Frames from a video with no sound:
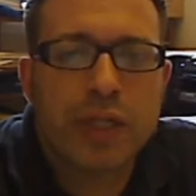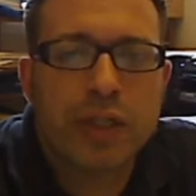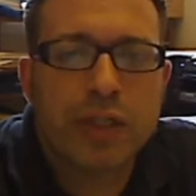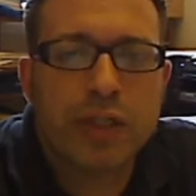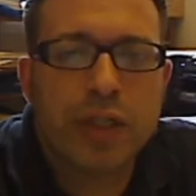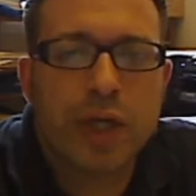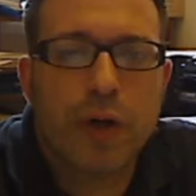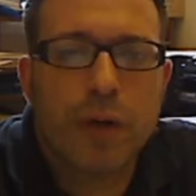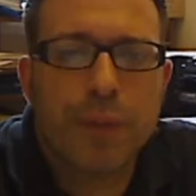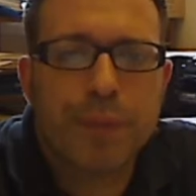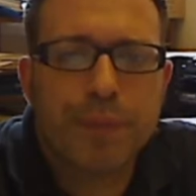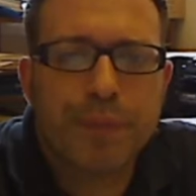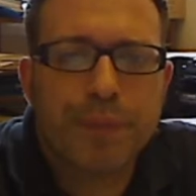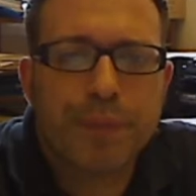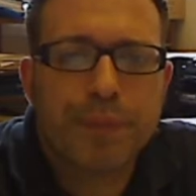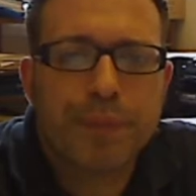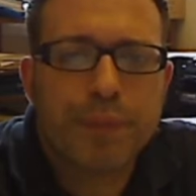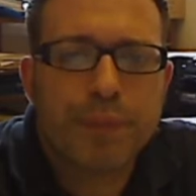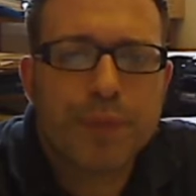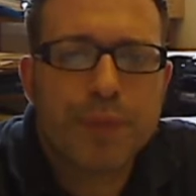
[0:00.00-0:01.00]
So
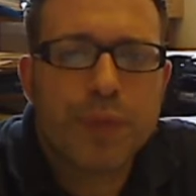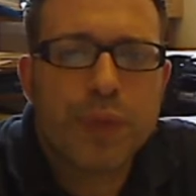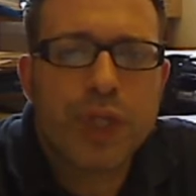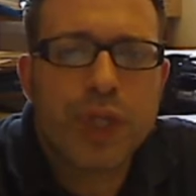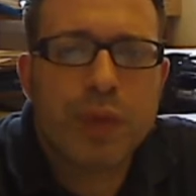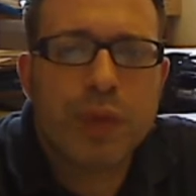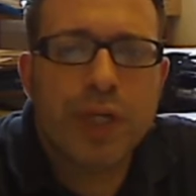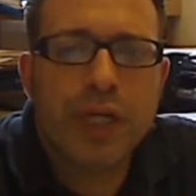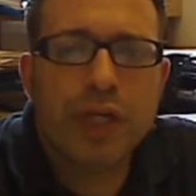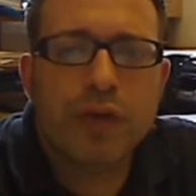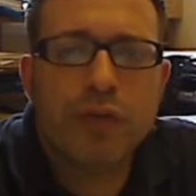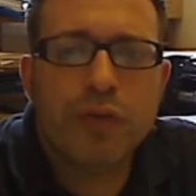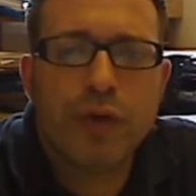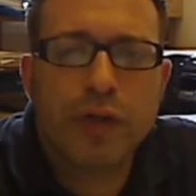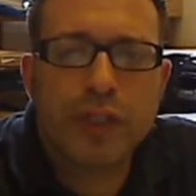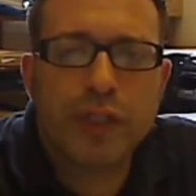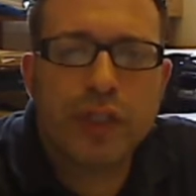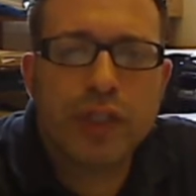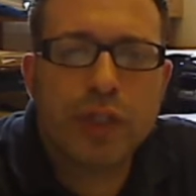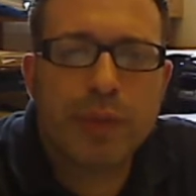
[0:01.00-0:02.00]
we need to
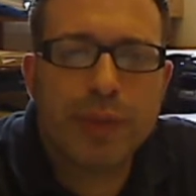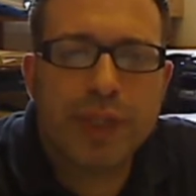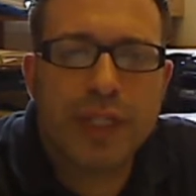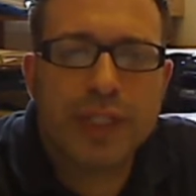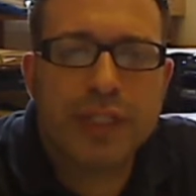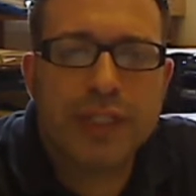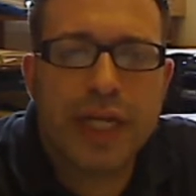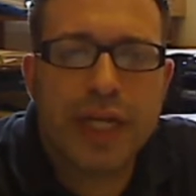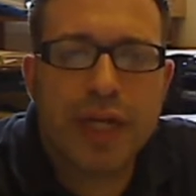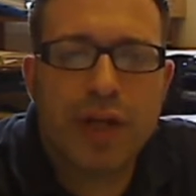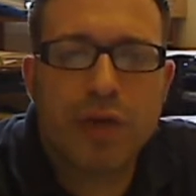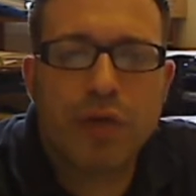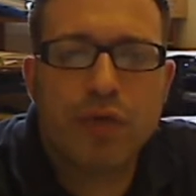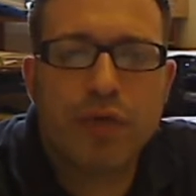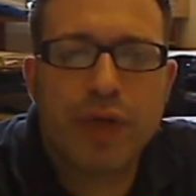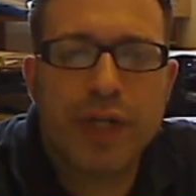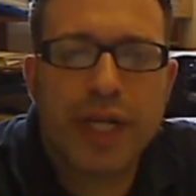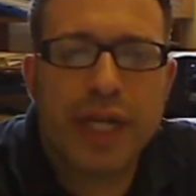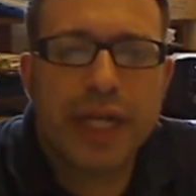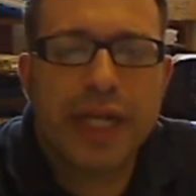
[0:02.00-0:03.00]
first determine the set of
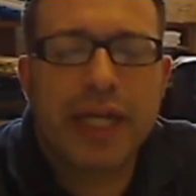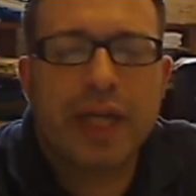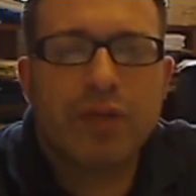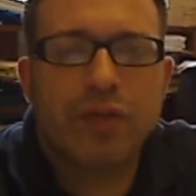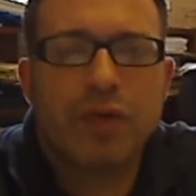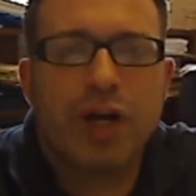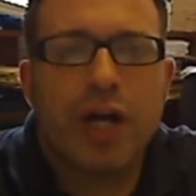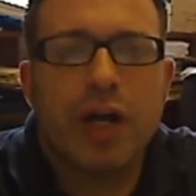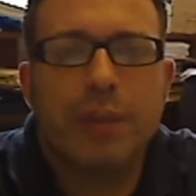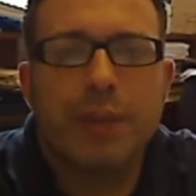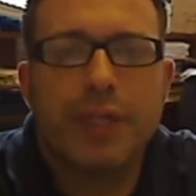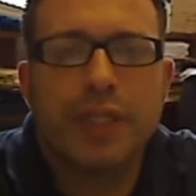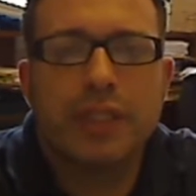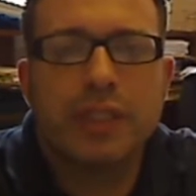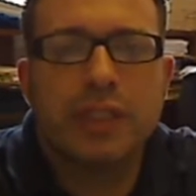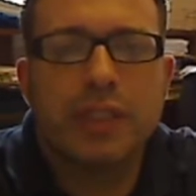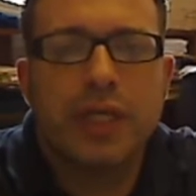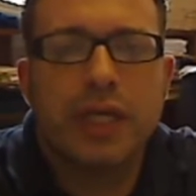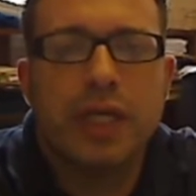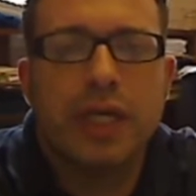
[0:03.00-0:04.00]
phonetic
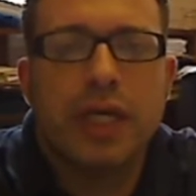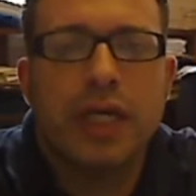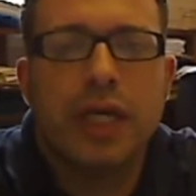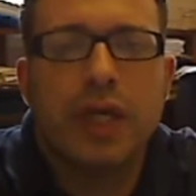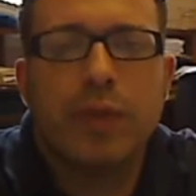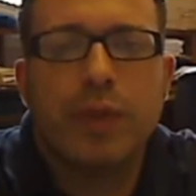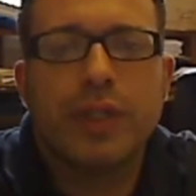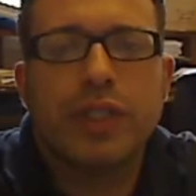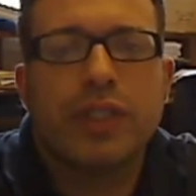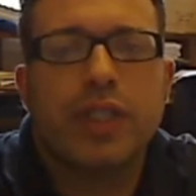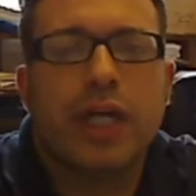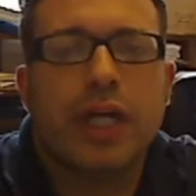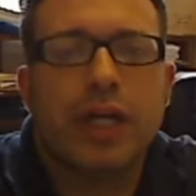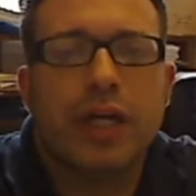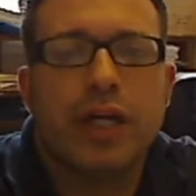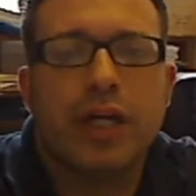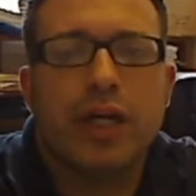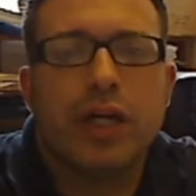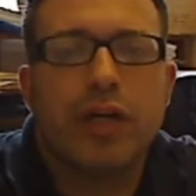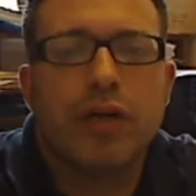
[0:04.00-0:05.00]
environments in which they
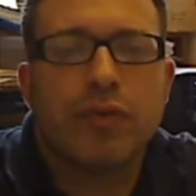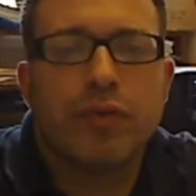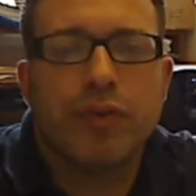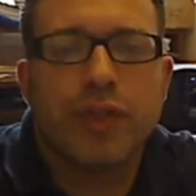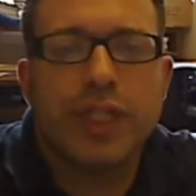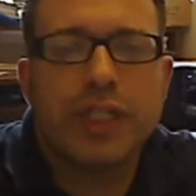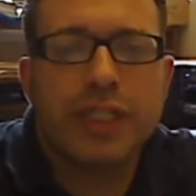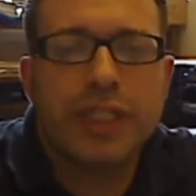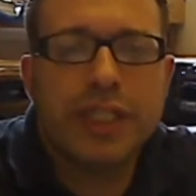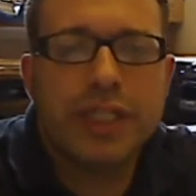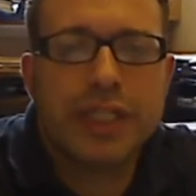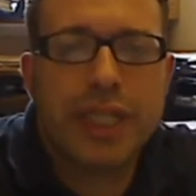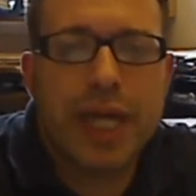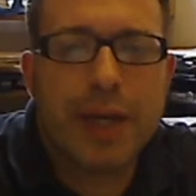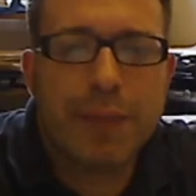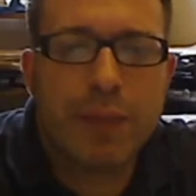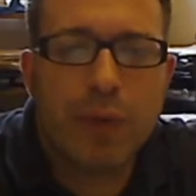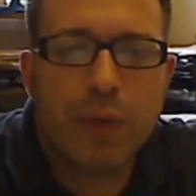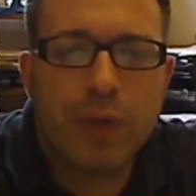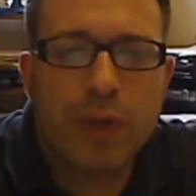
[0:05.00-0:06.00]
occur. For this
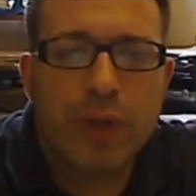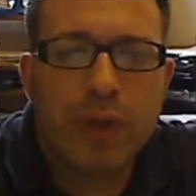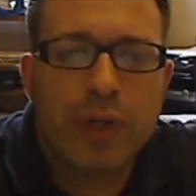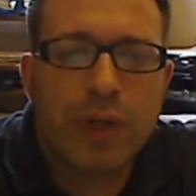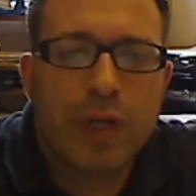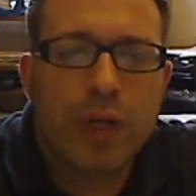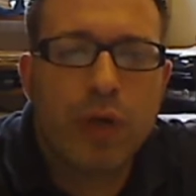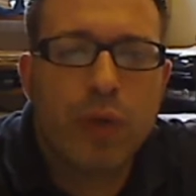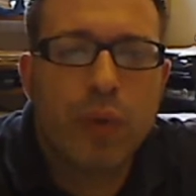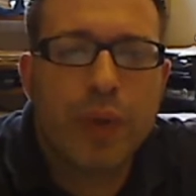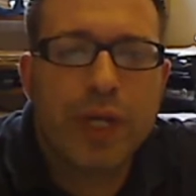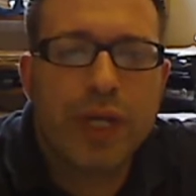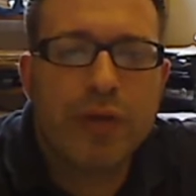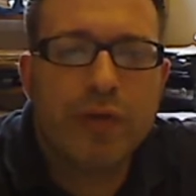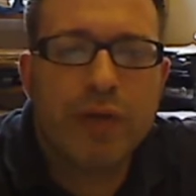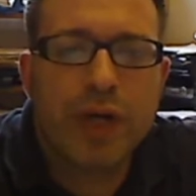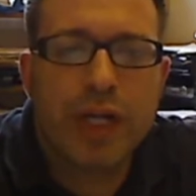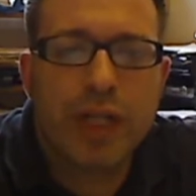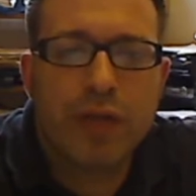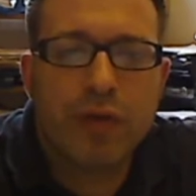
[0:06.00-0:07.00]
example, we can
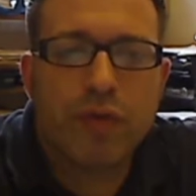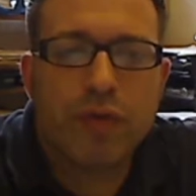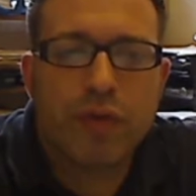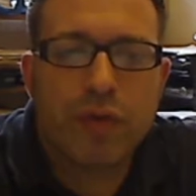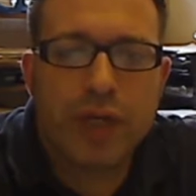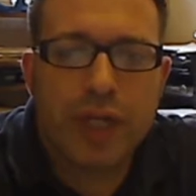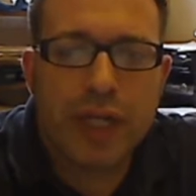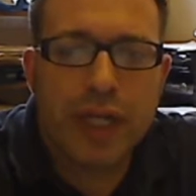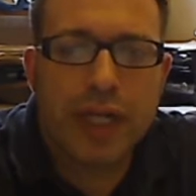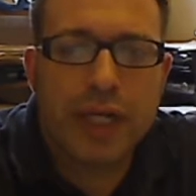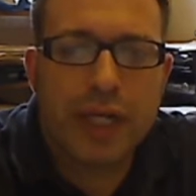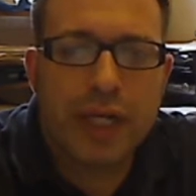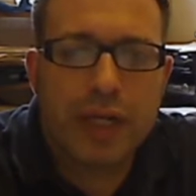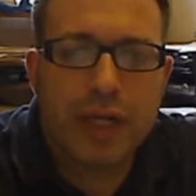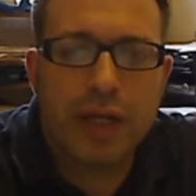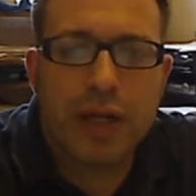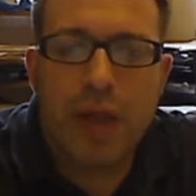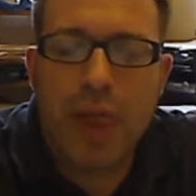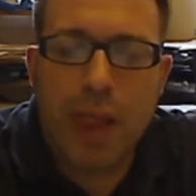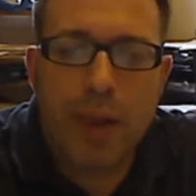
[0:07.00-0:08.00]
define the phonetic
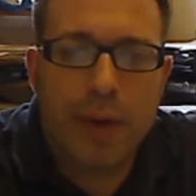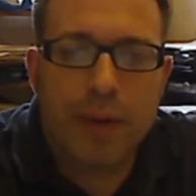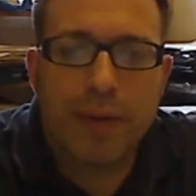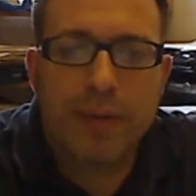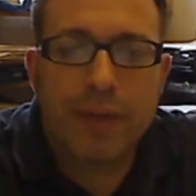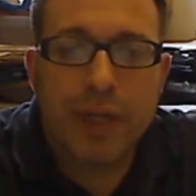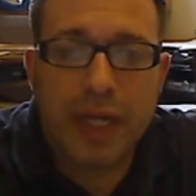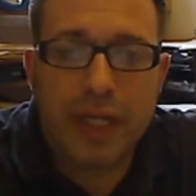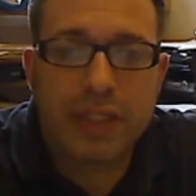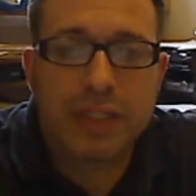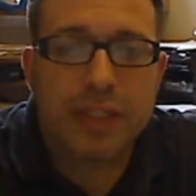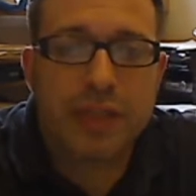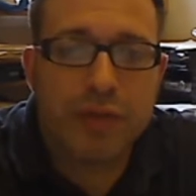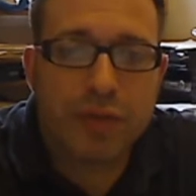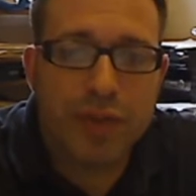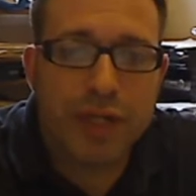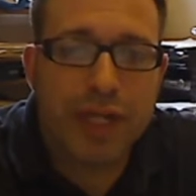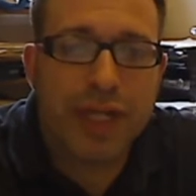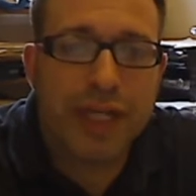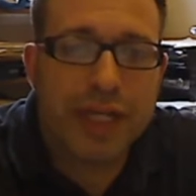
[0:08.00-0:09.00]

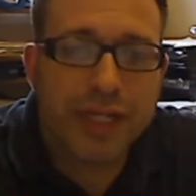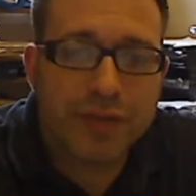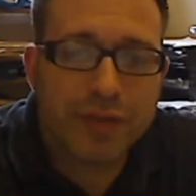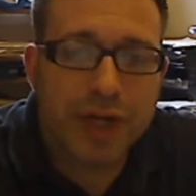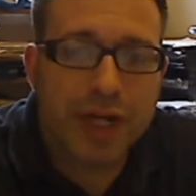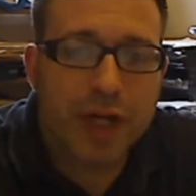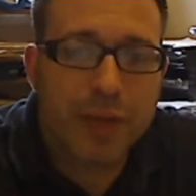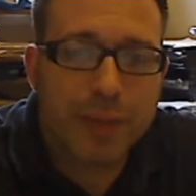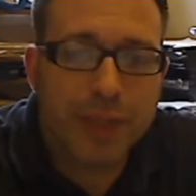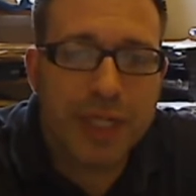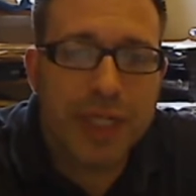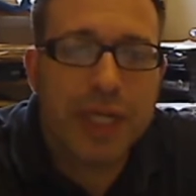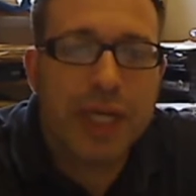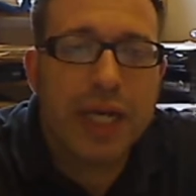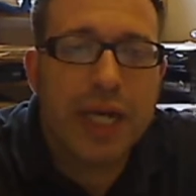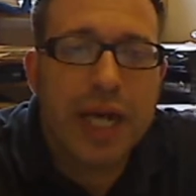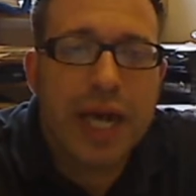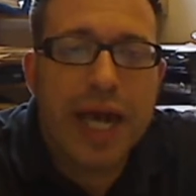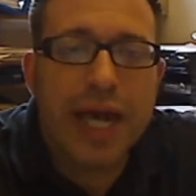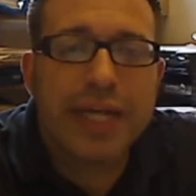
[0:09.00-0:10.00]
environment
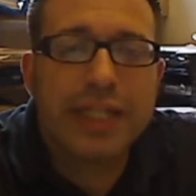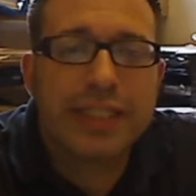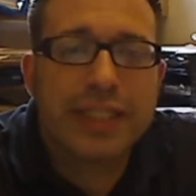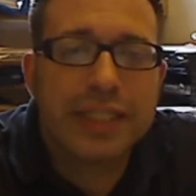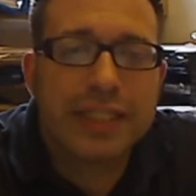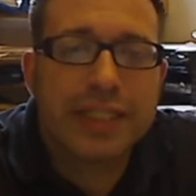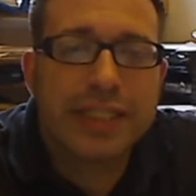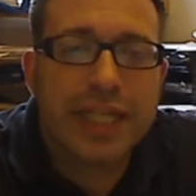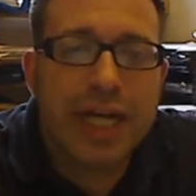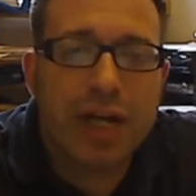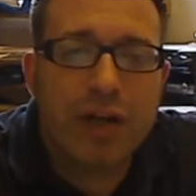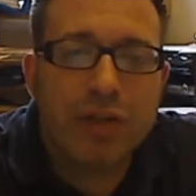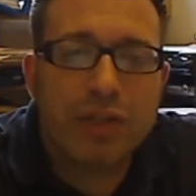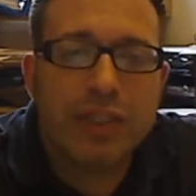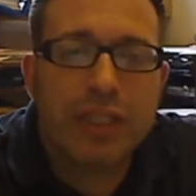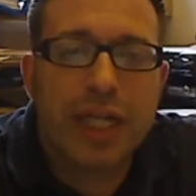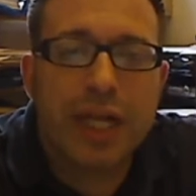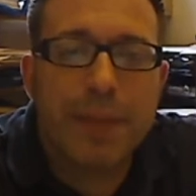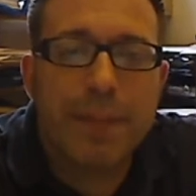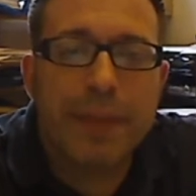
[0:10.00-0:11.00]
as the
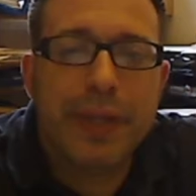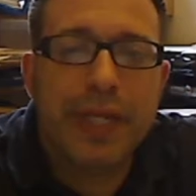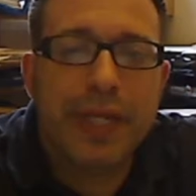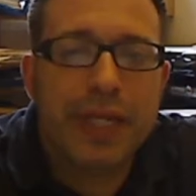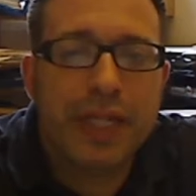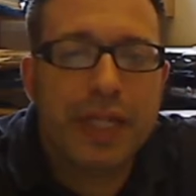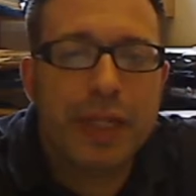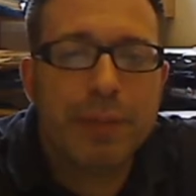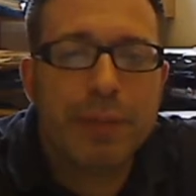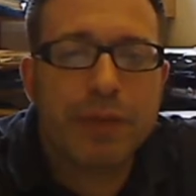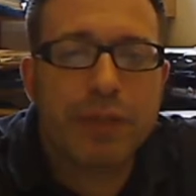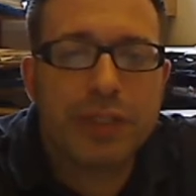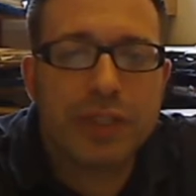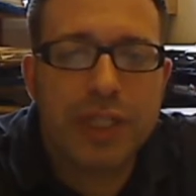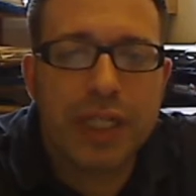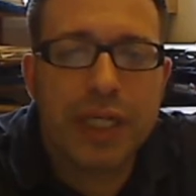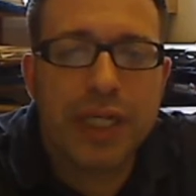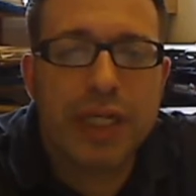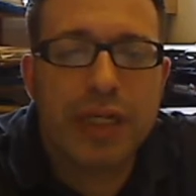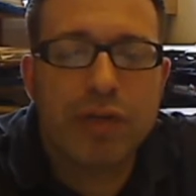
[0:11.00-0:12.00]
sounds that immediately
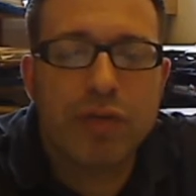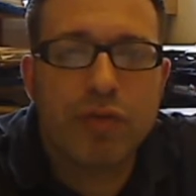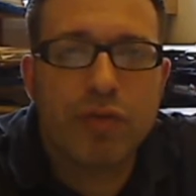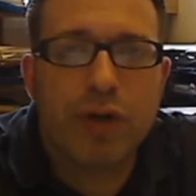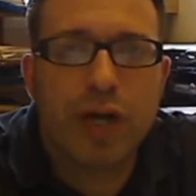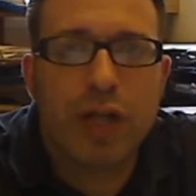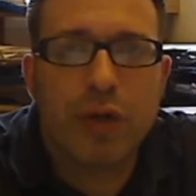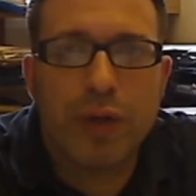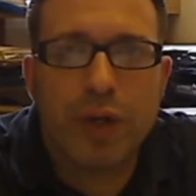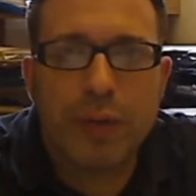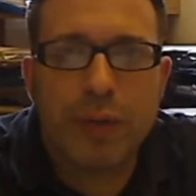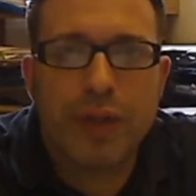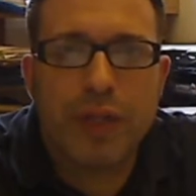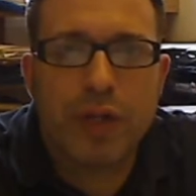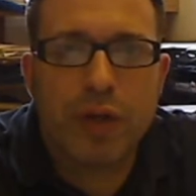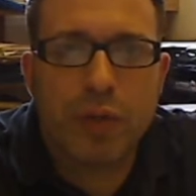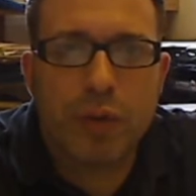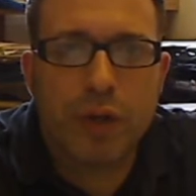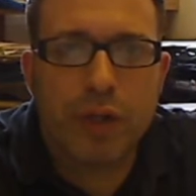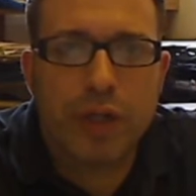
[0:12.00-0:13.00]
precede and follow it
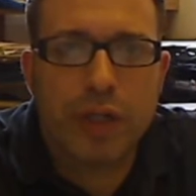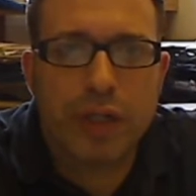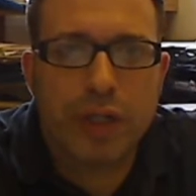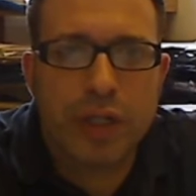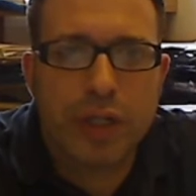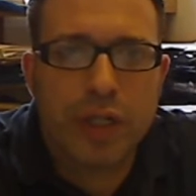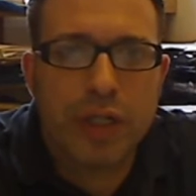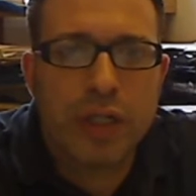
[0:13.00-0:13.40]
within a word.